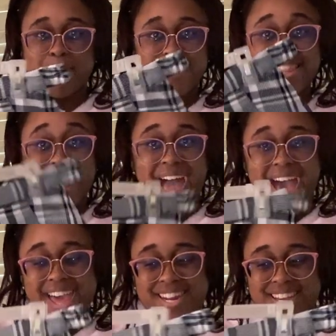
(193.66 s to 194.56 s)

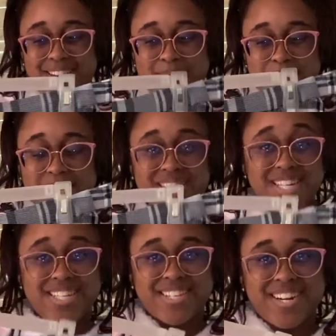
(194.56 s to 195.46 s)
plaid
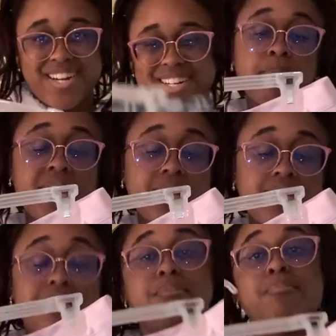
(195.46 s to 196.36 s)
pleated skirt, pink
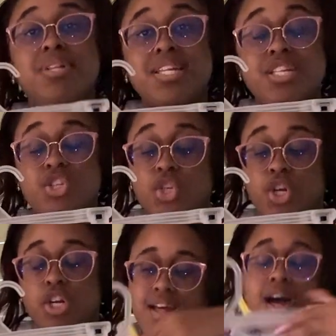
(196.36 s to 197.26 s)
pleated
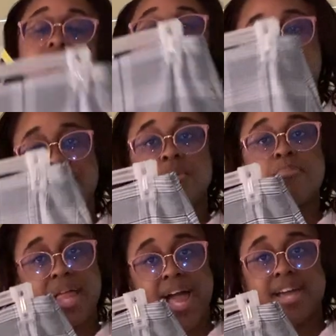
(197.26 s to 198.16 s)
skirt. Another
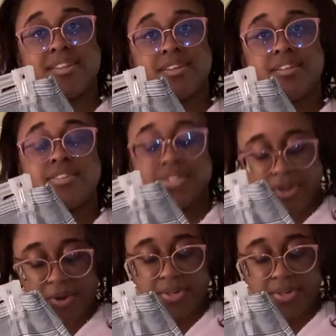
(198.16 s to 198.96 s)
plaid skirt.